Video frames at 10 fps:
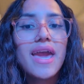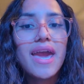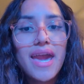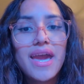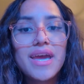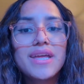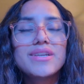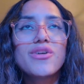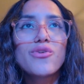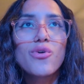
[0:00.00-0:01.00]

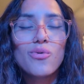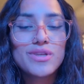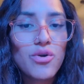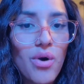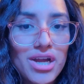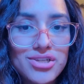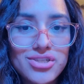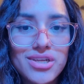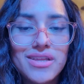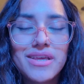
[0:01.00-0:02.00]
And the golden
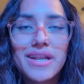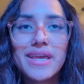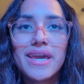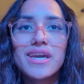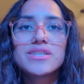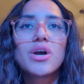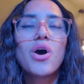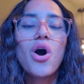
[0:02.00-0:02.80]
question that I get